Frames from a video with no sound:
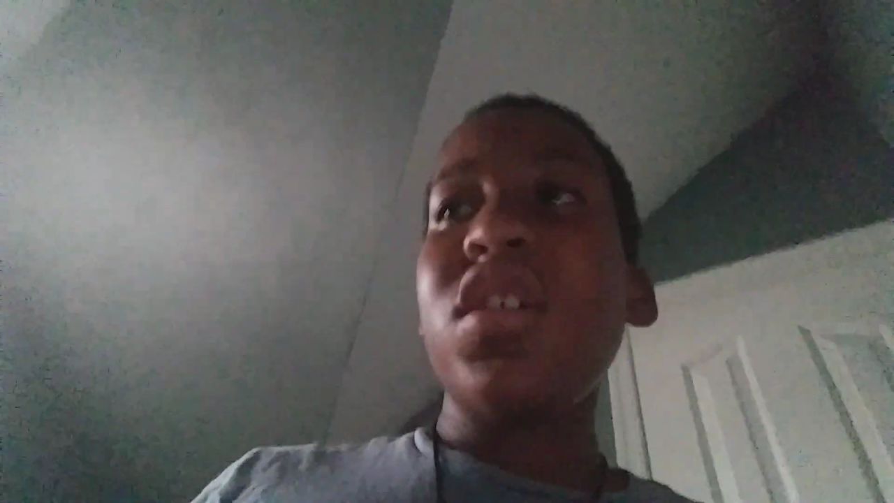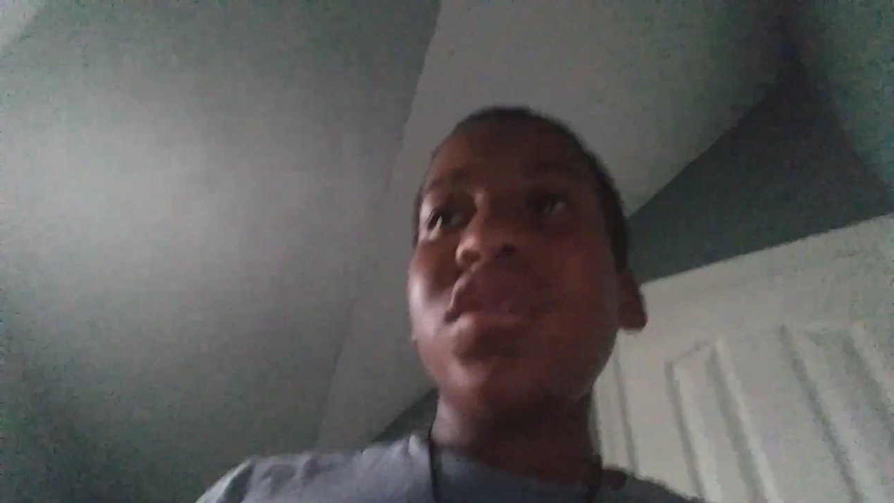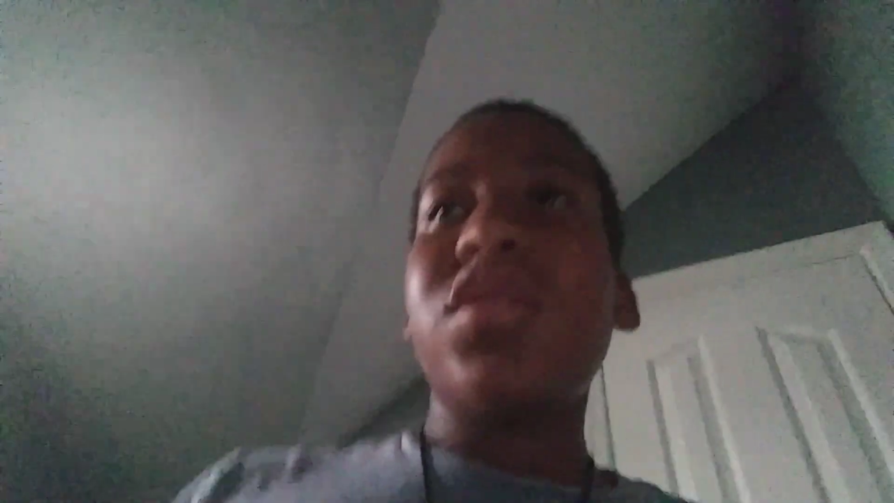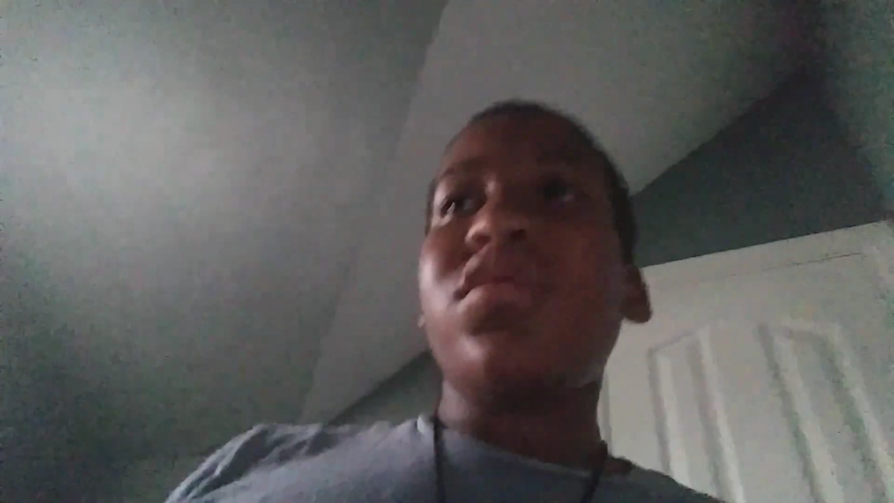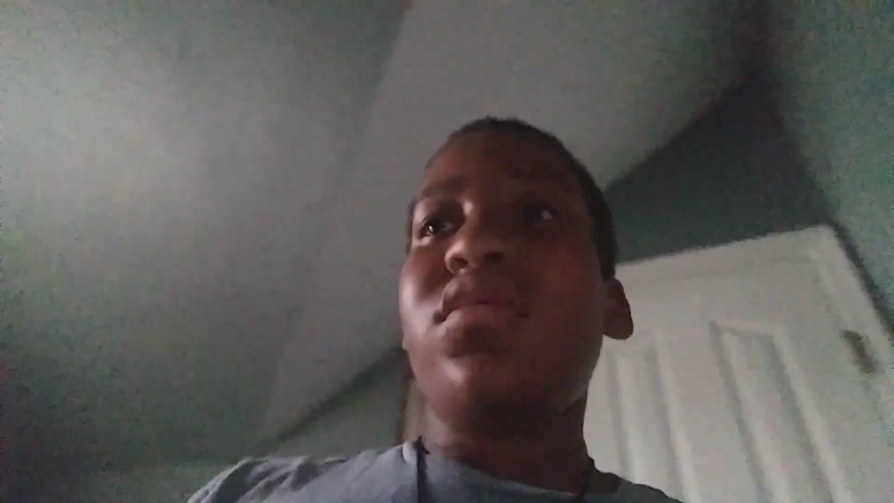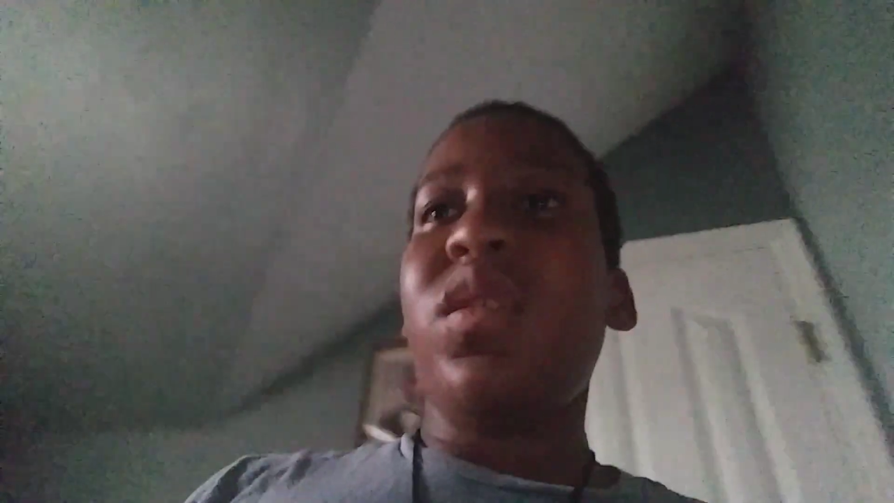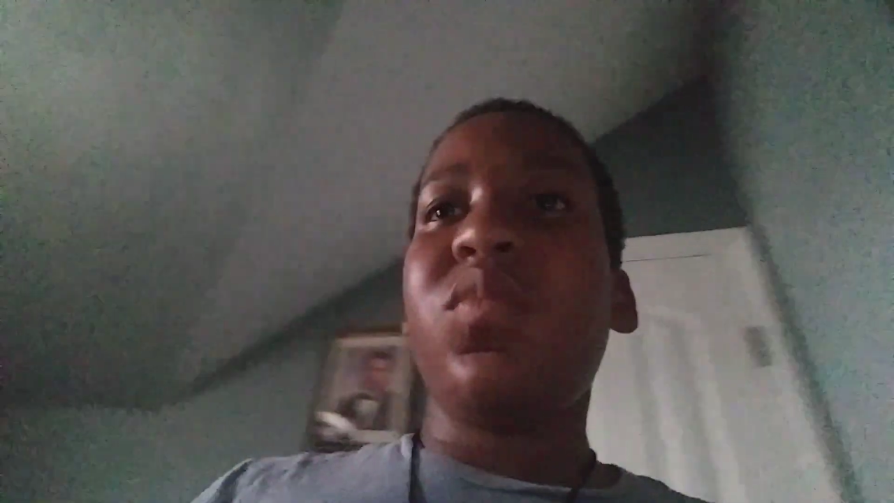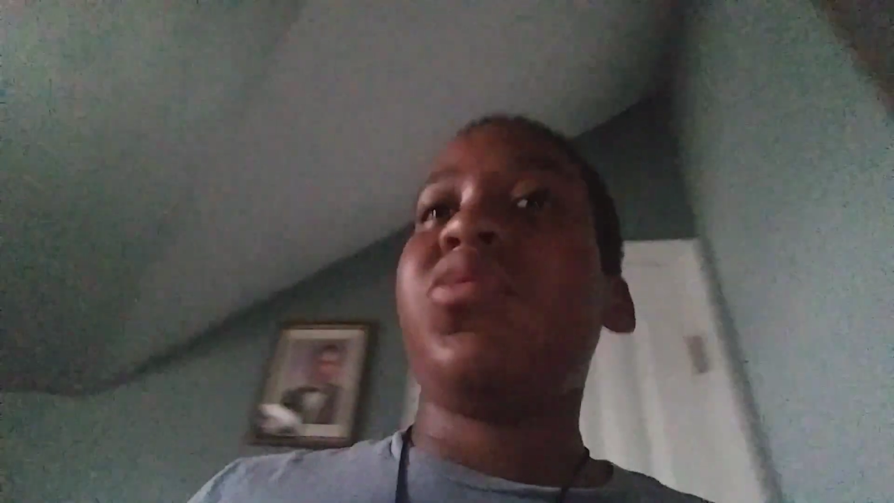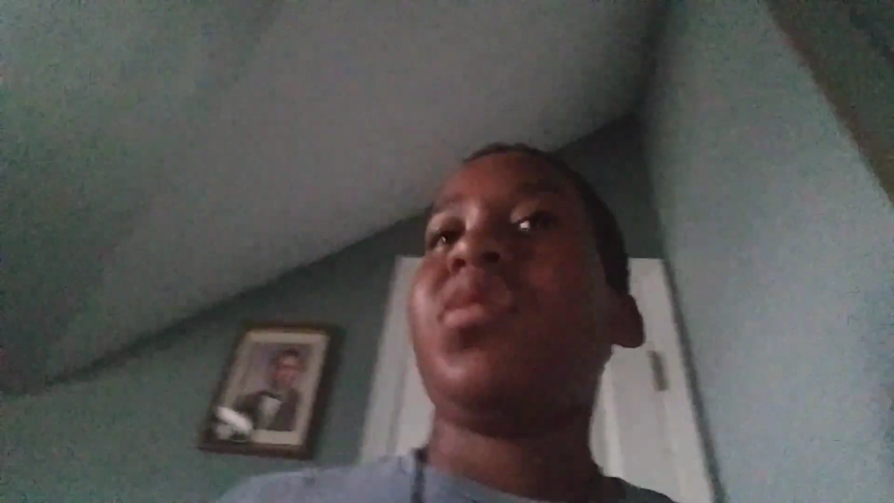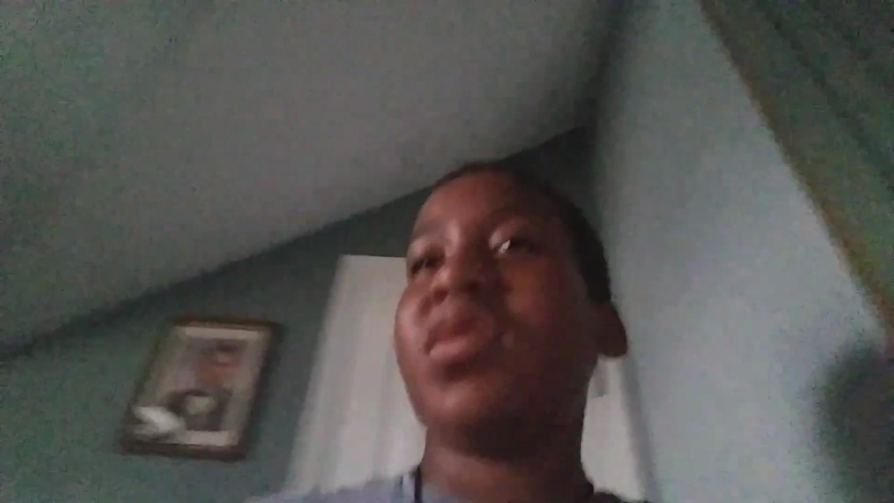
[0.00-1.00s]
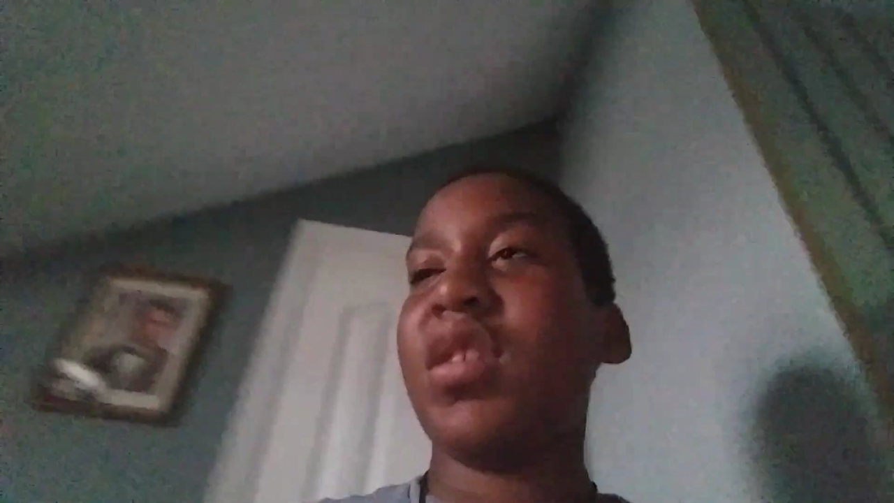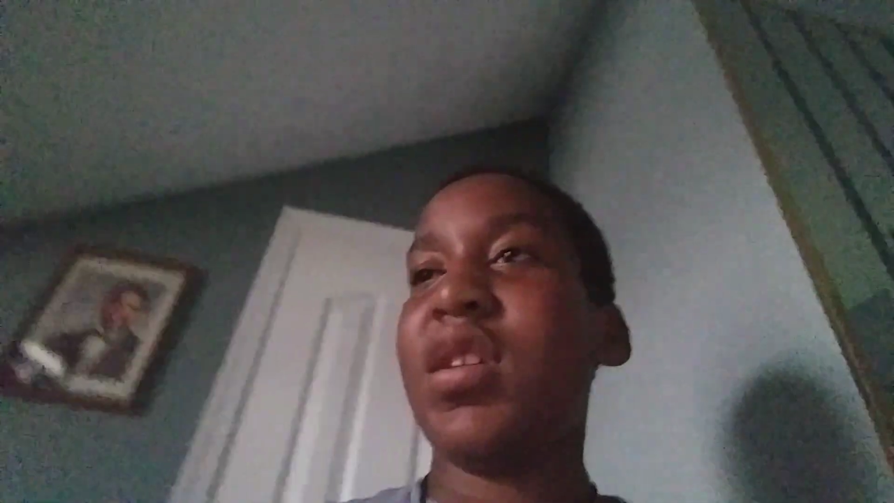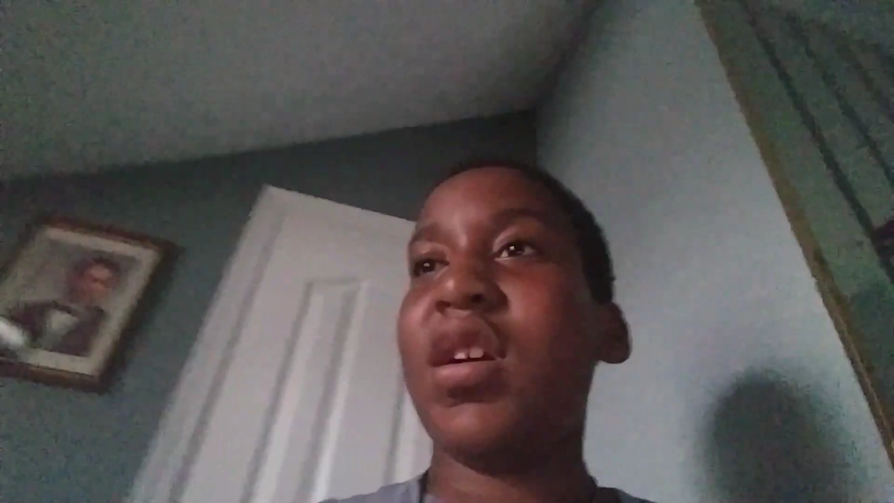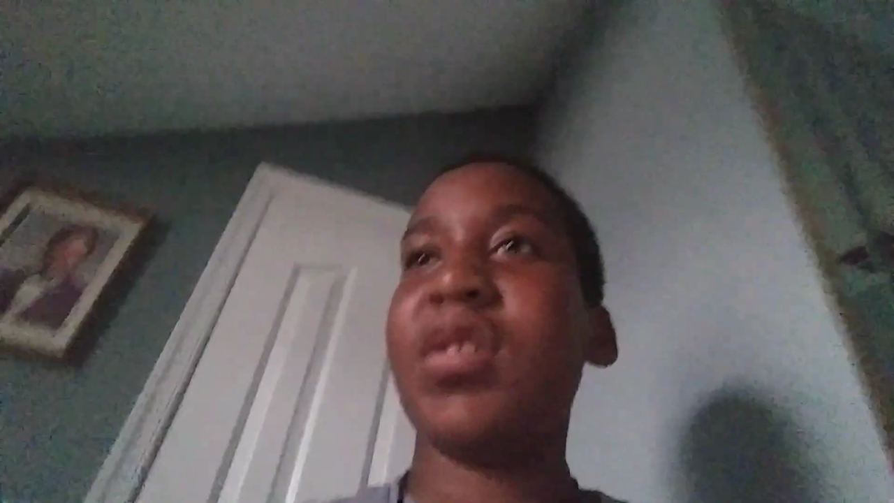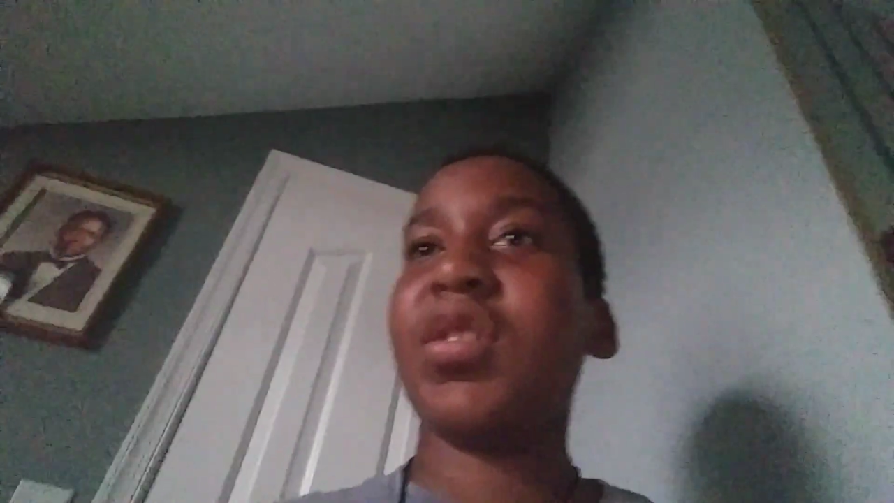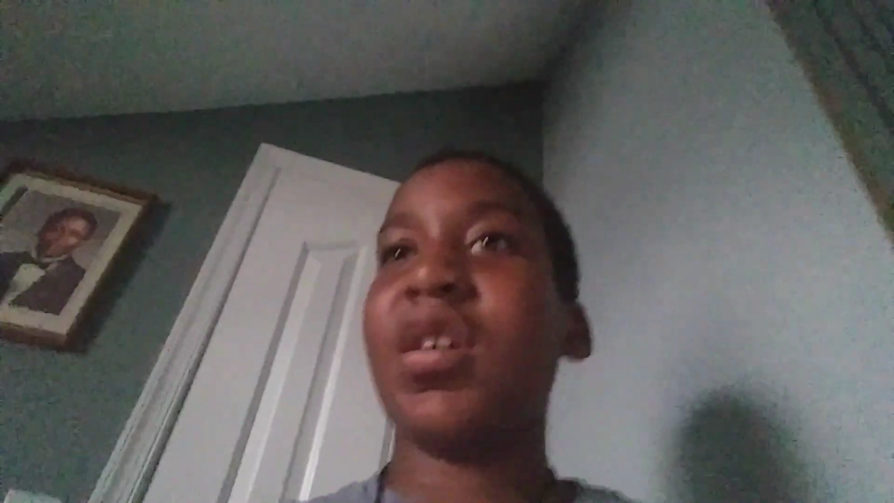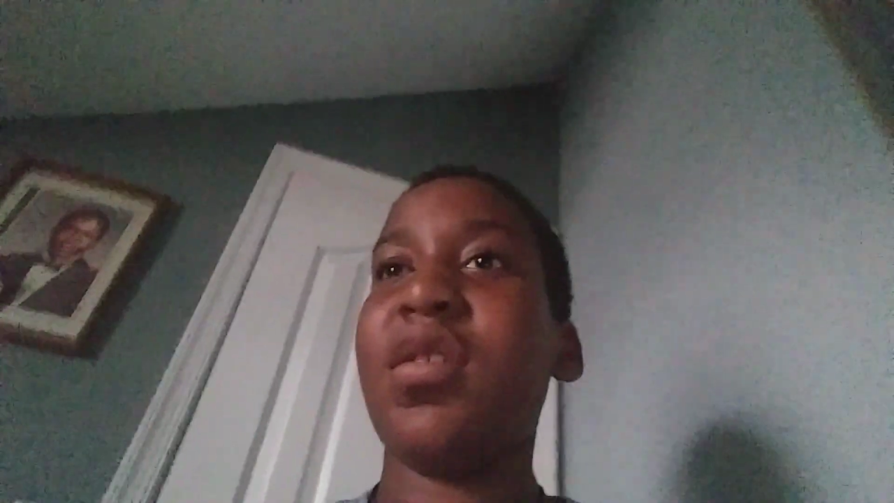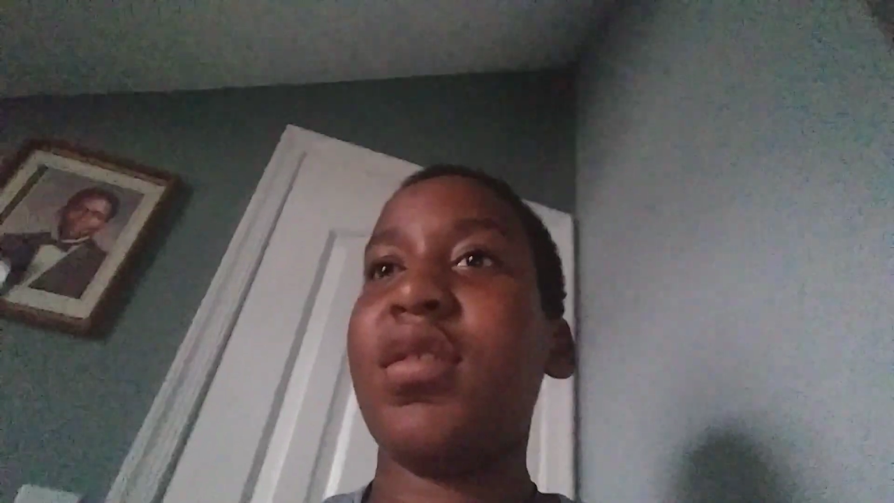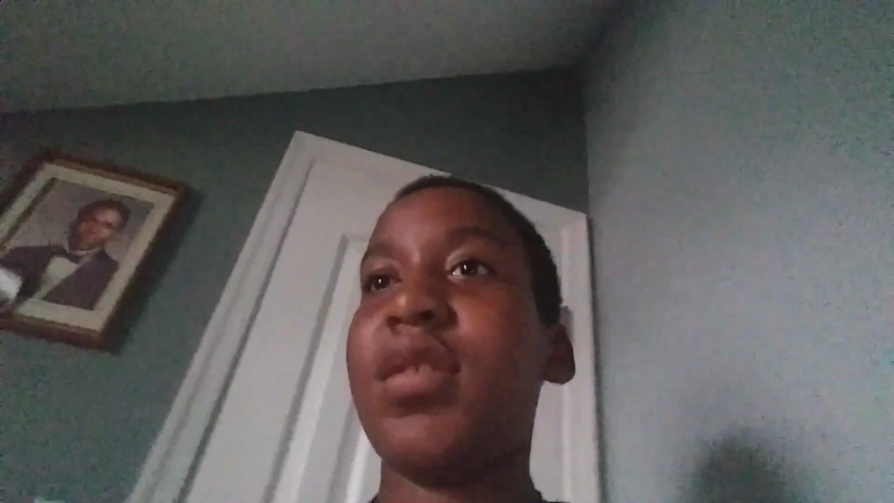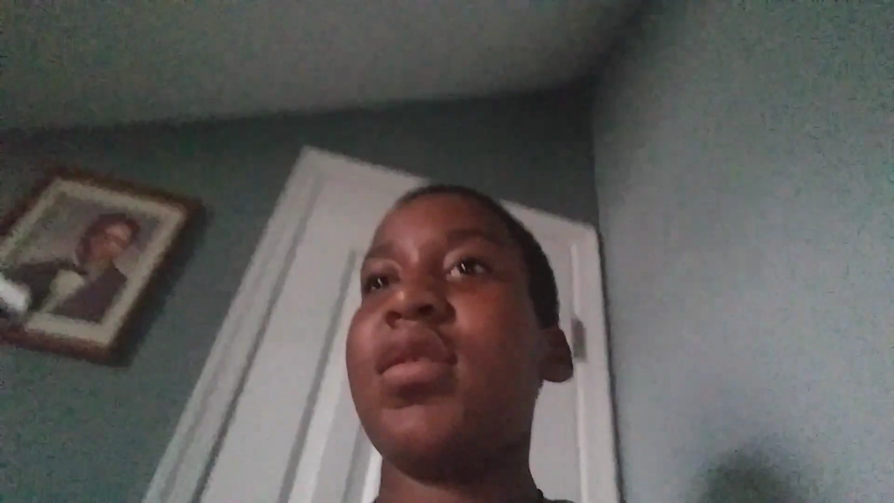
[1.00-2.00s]
So I want to say a shout
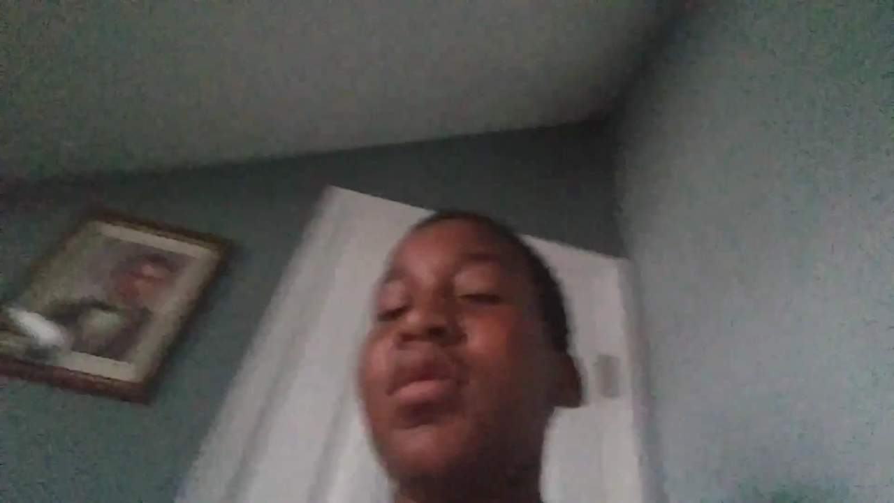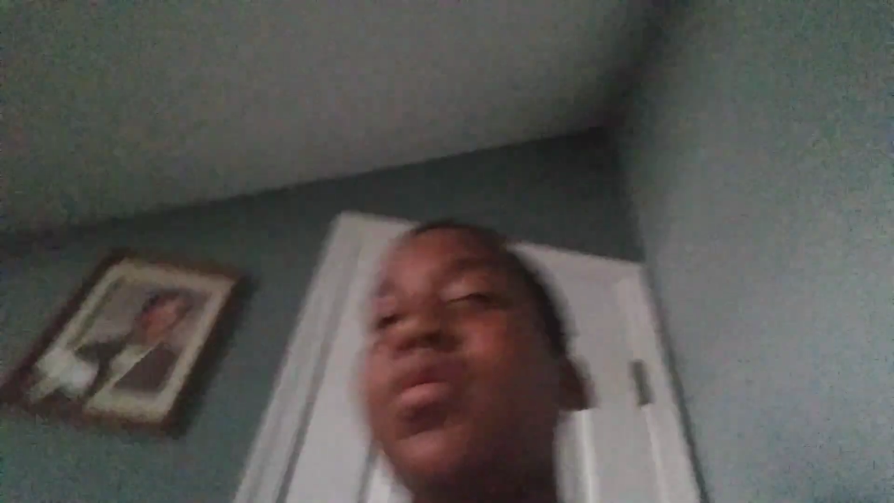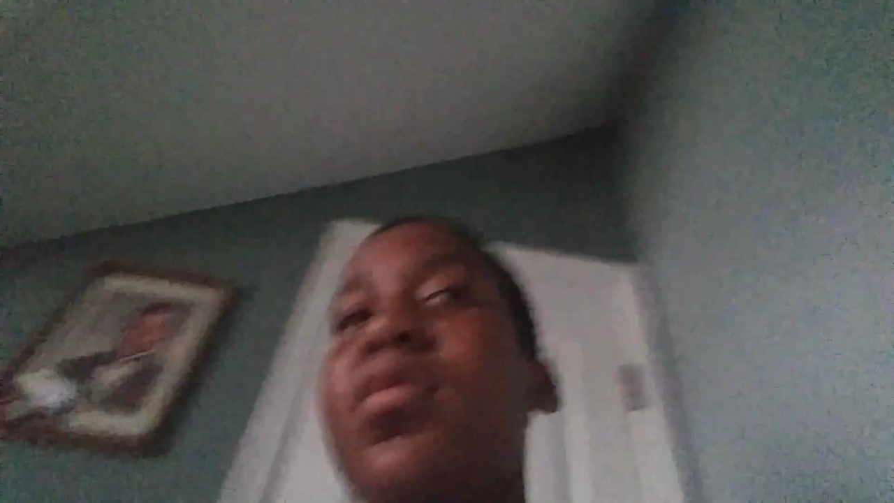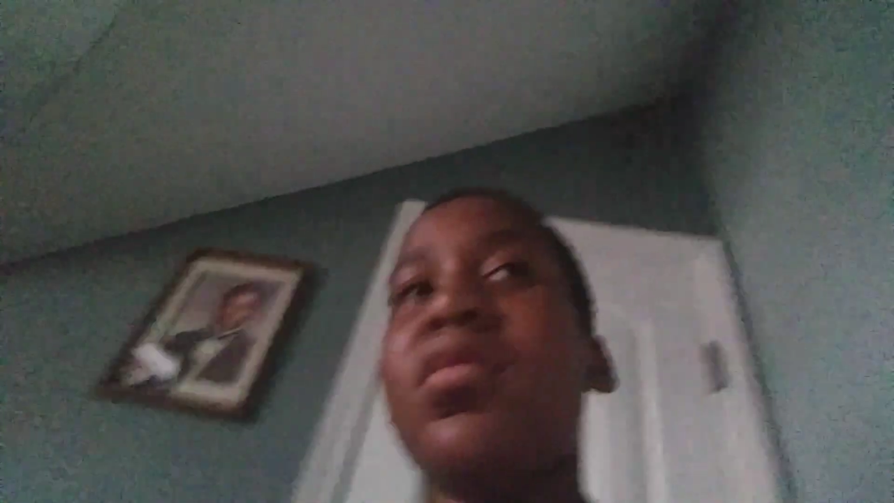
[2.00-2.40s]
out to